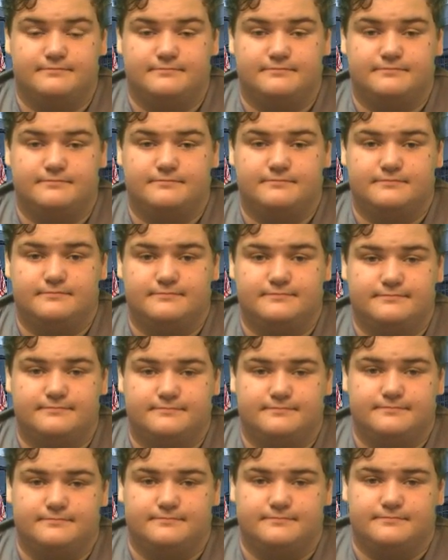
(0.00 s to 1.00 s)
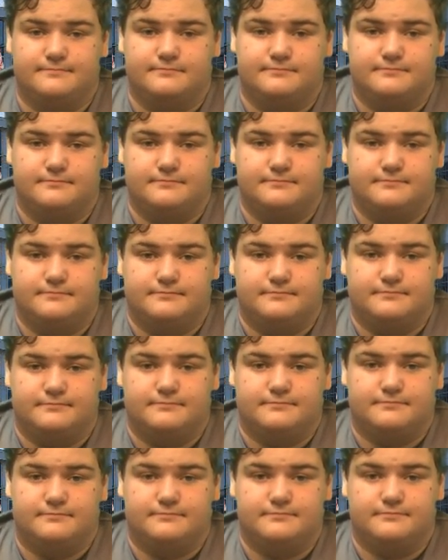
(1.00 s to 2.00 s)

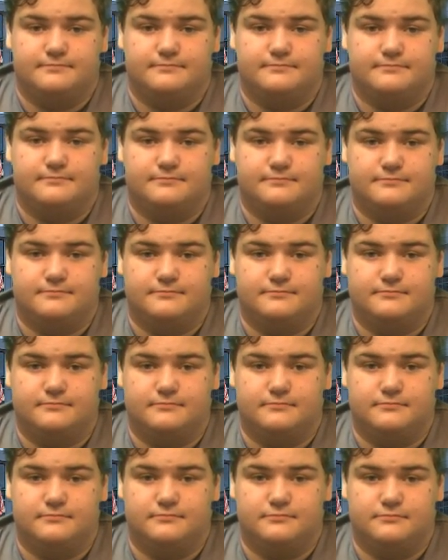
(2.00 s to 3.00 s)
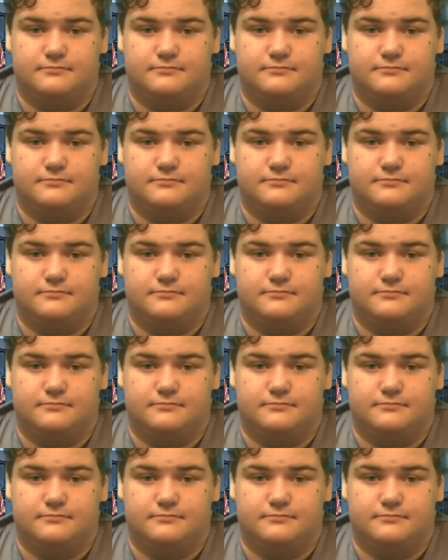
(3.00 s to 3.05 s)
The person shown says nothing.